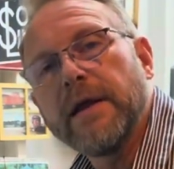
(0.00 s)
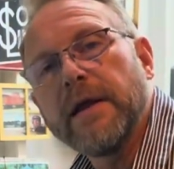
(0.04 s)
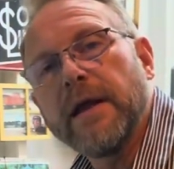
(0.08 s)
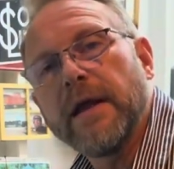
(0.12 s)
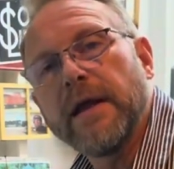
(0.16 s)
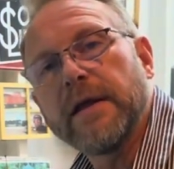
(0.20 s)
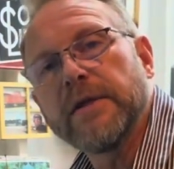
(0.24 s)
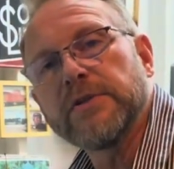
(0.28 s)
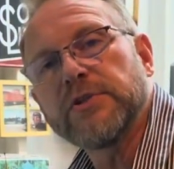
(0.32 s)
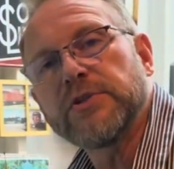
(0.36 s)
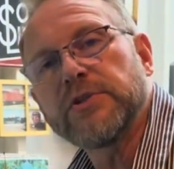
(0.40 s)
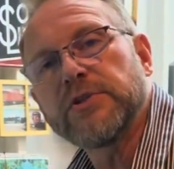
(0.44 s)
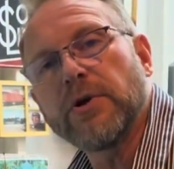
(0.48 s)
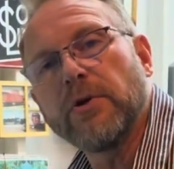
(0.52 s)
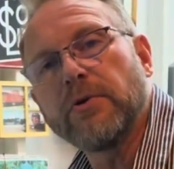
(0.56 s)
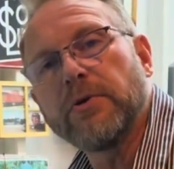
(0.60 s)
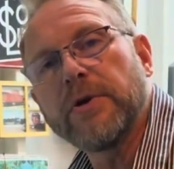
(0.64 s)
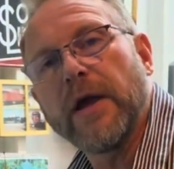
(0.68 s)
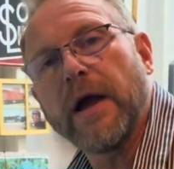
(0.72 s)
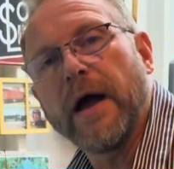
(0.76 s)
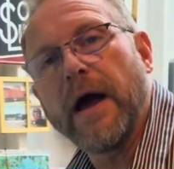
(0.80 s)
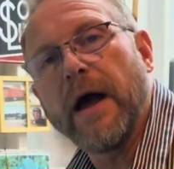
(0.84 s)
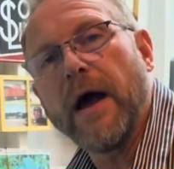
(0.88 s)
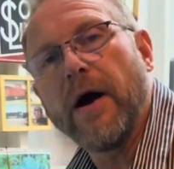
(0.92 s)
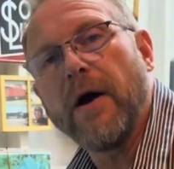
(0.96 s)
and show
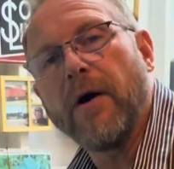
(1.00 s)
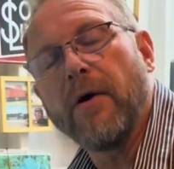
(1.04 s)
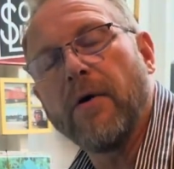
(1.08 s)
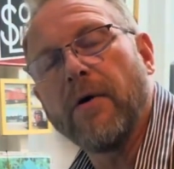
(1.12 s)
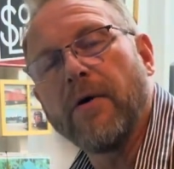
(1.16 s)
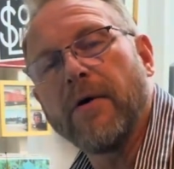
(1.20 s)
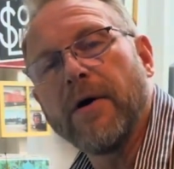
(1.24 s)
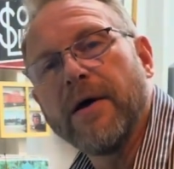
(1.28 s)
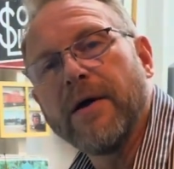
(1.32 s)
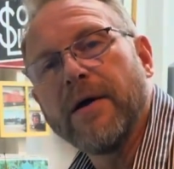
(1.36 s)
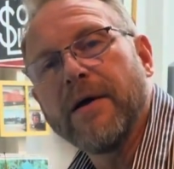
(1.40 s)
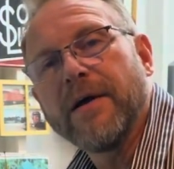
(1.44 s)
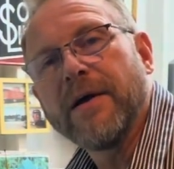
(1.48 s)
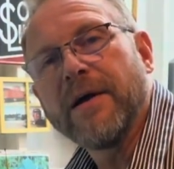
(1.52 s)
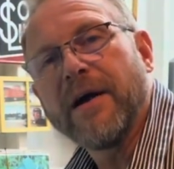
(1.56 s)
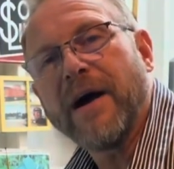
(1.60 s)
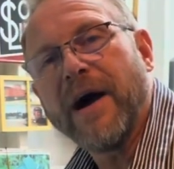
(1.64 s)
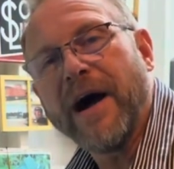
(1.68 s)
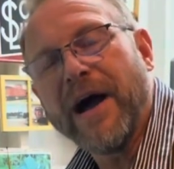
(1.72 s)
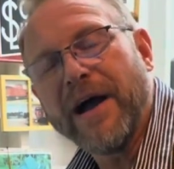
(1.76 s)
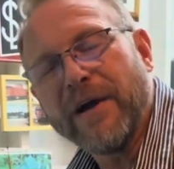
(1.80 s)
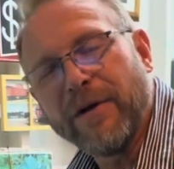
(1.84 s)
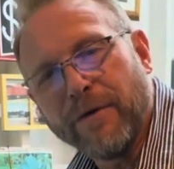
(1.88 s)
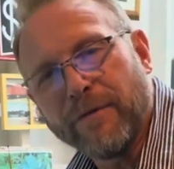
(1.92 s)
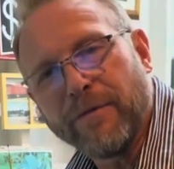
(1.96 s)
you how
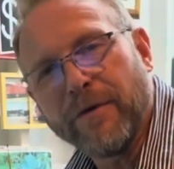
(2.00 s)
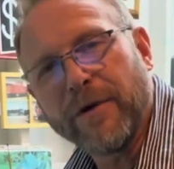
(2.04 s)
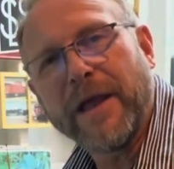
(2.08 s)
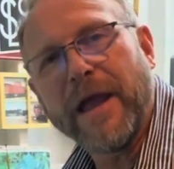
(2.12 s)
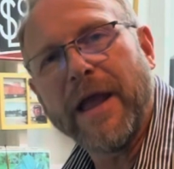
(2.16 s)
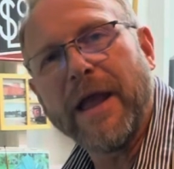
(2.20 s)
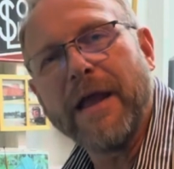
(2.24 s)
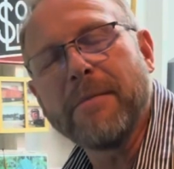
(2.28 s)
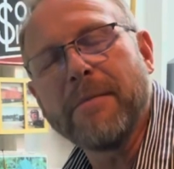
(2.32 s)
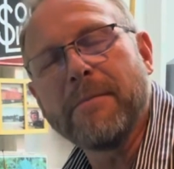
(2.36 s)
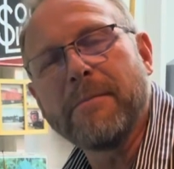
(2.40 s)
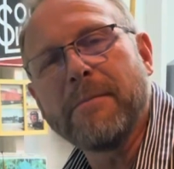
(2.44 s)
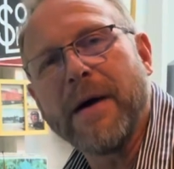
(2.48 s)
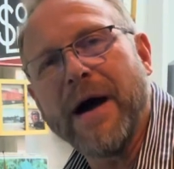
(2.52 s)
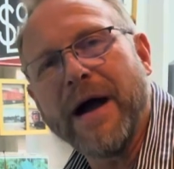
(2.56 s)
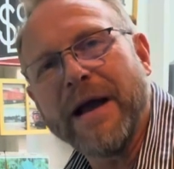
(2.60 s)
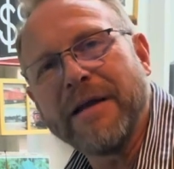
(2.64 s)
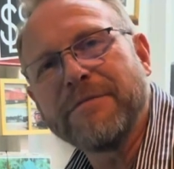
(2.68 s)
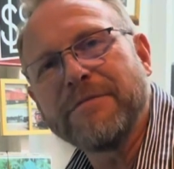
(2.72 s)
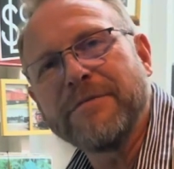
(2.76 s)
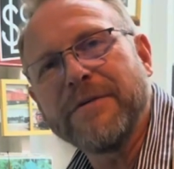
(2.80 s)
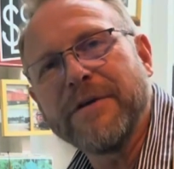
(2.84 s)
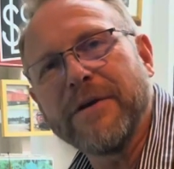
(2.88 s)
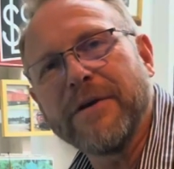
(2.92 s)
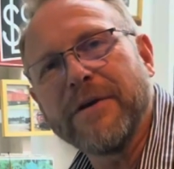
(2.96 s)
I overcame my
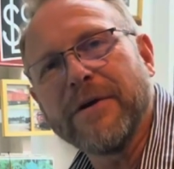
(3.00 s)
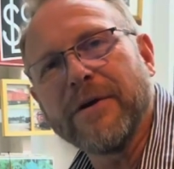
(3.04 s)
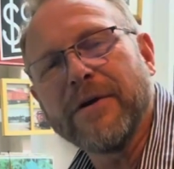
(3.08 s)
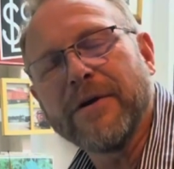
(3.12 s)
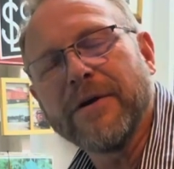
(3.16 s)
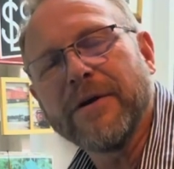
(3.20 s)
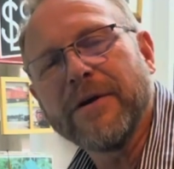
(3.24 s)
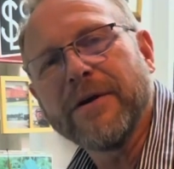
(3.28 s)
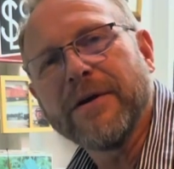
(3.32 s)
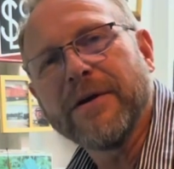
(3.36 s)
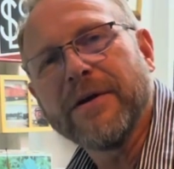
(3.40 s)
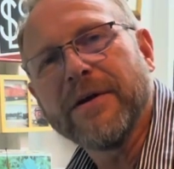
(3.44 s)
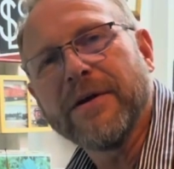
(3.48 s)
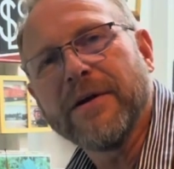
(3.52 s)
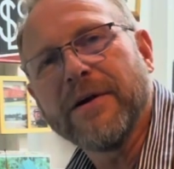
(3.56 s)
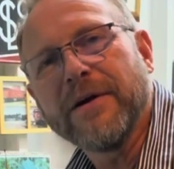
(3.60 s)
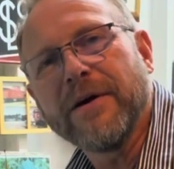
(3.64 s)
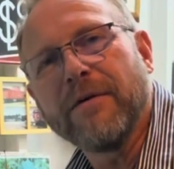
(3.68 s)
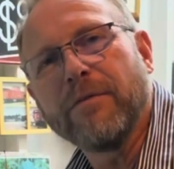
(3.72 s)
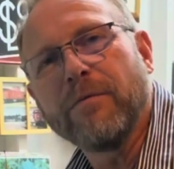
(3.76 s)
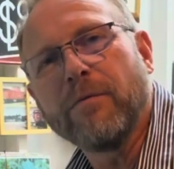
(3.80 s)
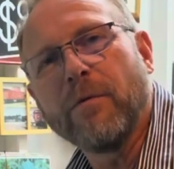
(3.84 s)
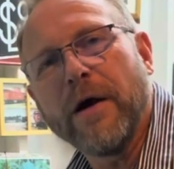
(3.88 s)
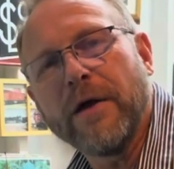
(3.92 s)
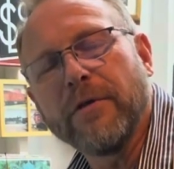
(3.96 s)
fear
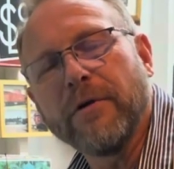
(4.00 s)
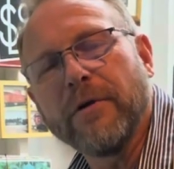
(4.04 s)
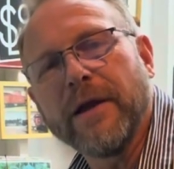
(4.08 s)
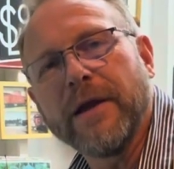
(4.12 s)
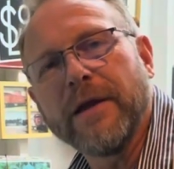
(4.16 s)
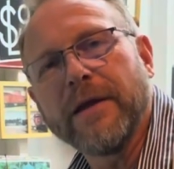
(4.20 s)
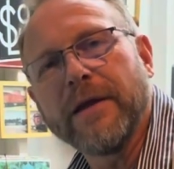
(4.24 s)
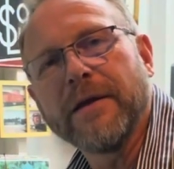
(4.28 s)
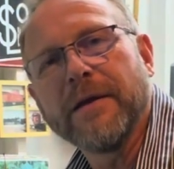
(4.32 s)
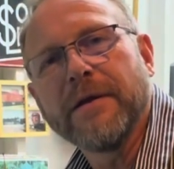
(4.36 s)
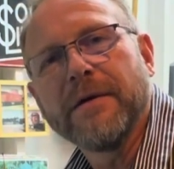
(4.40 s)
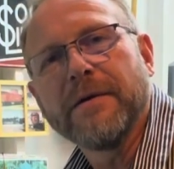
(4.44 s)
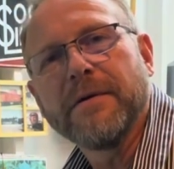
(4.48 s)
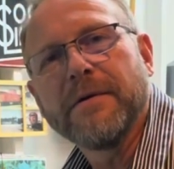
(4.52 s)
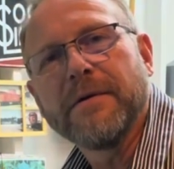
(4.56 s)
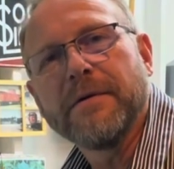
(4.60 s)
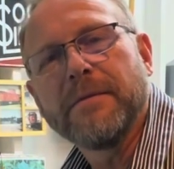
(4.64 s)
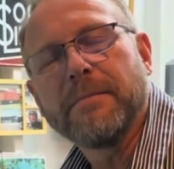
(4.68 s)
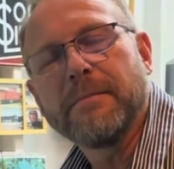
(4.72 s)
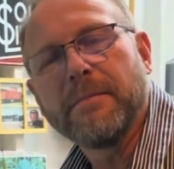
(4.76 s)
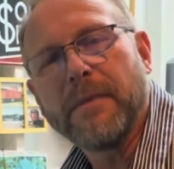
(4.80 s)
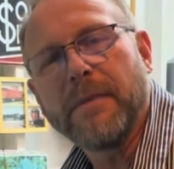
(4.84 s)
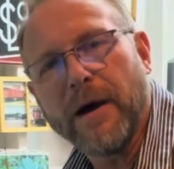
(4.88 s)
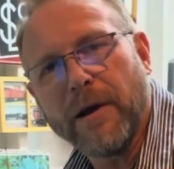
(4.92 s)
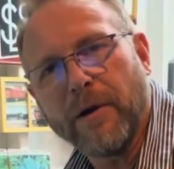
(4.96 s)
of weathering
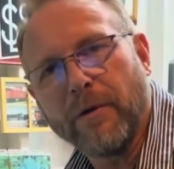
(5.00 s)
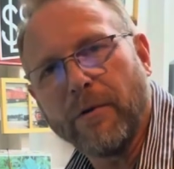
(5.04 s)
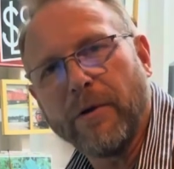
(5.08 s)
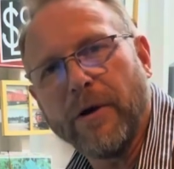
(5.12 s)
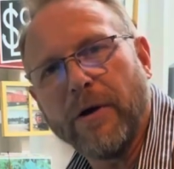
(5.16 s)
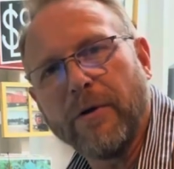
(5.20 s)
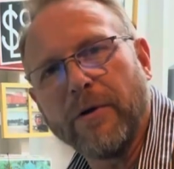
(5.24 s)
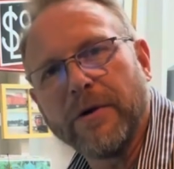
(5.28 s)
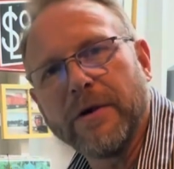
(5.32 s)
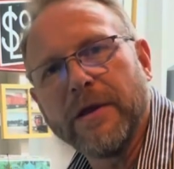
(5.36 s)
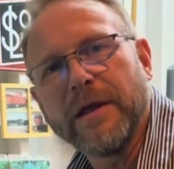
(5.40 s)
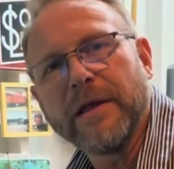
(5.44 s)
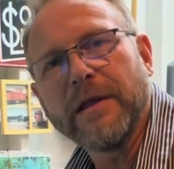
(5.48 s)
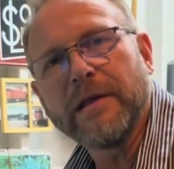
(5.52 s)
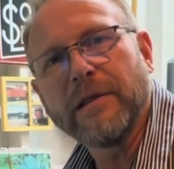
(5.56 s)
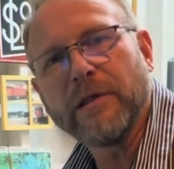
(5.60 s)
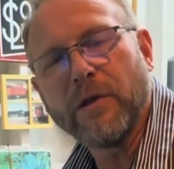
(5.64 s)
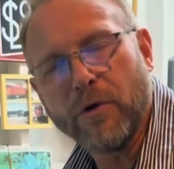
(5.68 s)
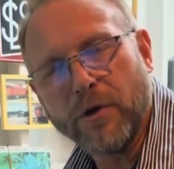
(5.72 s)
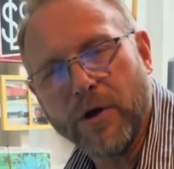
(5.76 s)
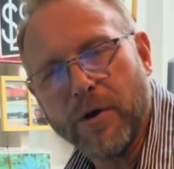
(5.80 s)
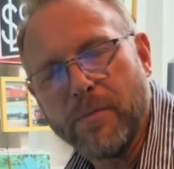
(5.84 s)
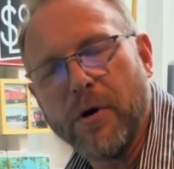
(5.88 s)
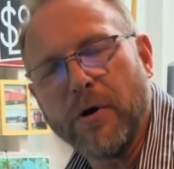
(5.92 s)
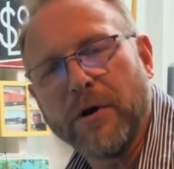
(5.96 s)
model railroad
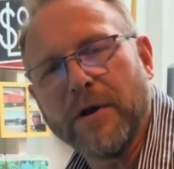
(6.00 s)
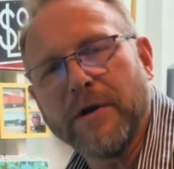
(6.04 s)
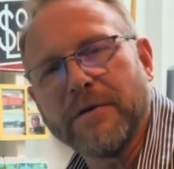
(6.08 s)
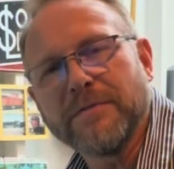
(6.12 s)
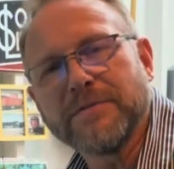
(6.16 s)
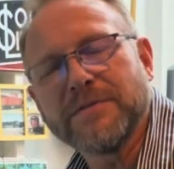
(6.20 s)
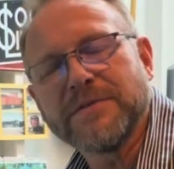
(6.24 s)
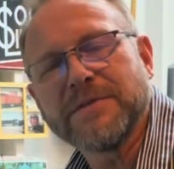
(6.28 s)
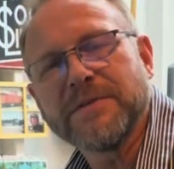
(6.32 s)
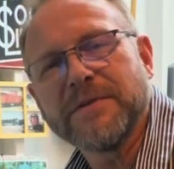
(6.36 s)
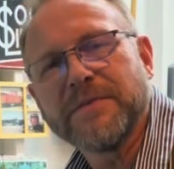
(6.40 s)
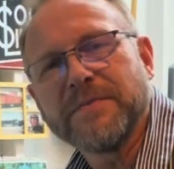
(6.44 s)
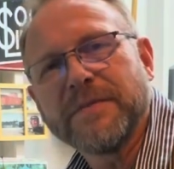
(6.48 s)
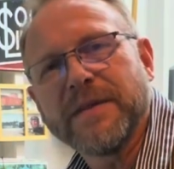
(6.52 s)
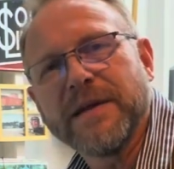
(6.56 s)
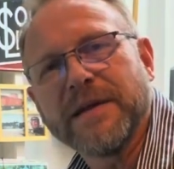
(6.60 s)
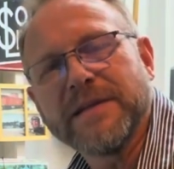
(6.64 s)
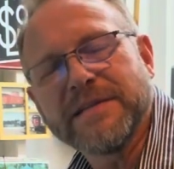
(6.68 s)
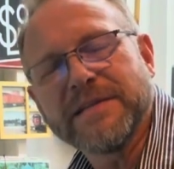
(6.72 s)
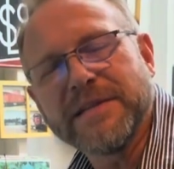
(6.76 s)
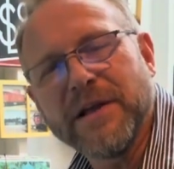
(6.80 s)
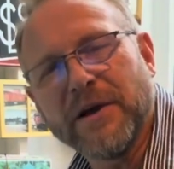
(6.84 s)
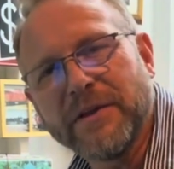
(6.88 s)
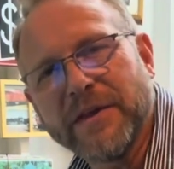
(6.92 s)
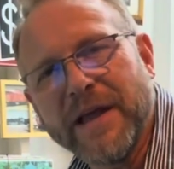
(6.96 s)
locomotives.
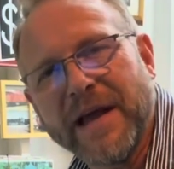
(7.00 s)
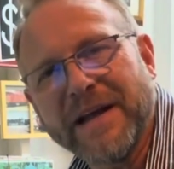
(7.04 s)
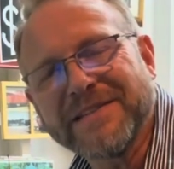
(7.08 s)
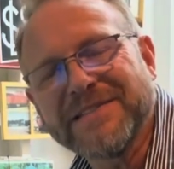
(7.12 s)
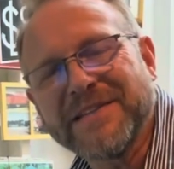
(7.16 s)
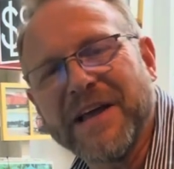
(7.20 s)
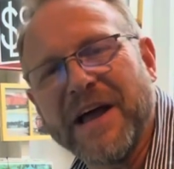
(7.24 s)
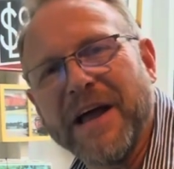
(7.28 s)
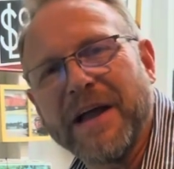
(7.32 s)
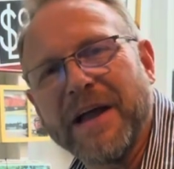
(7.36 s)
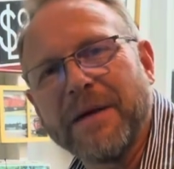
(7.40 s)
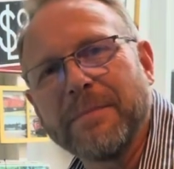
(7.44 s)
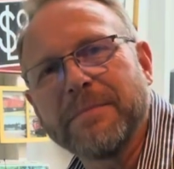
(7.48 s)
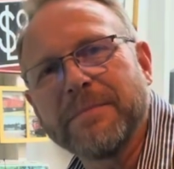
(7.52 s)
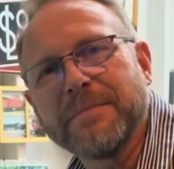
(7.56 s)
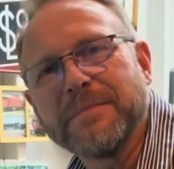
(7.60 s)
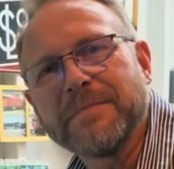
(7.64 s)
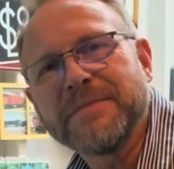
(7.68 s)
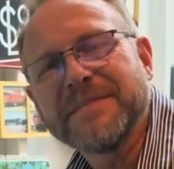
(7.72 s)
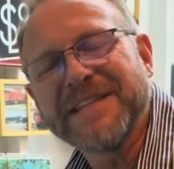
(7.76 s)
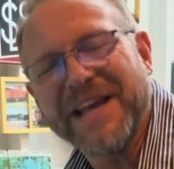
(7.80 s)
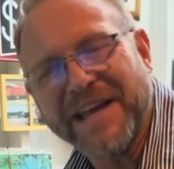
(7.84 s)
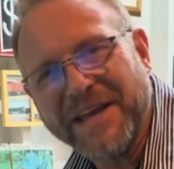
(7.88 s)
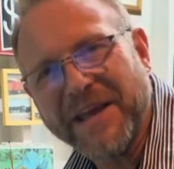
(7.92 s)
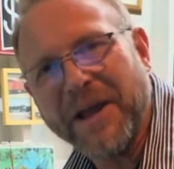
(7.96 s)
Until next time,
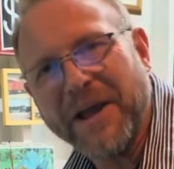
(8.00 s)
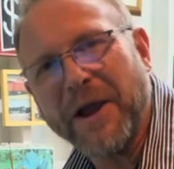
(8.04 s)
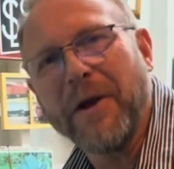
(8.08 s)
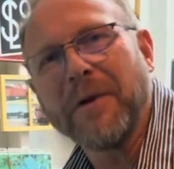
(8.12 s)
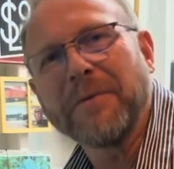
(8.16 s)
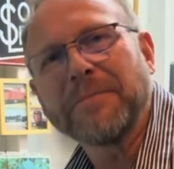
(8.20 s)
take care.